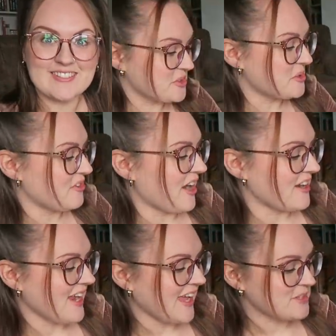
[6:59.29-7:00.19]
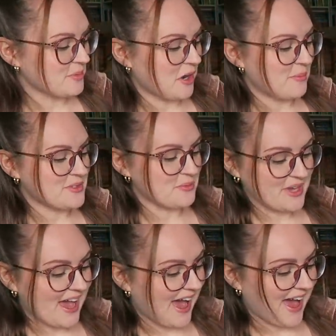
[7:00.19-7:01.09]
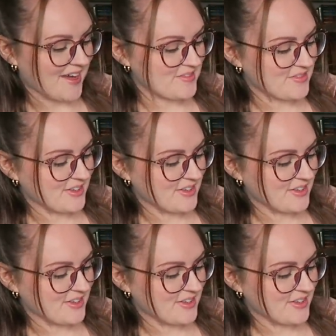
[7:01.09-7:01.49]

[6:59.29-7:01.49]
So for our next prompt, we have,